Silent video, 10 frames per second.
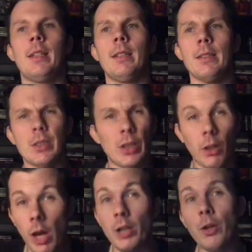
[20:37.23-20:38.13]
there's a
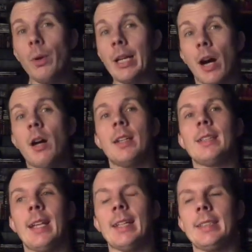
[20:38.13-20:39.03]
lot going on in
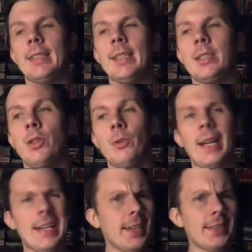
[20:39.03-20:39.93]
that scene too, and I
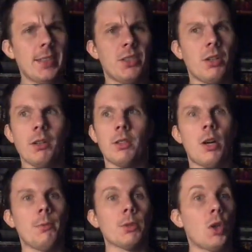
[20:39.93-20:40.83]
guess it took
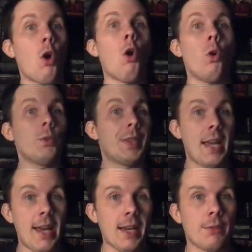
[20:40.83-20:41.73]
almost a whole
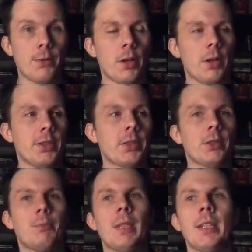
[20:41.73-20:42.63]
day of rehearsals
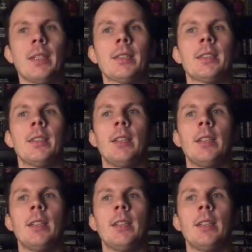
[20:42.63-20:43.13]
because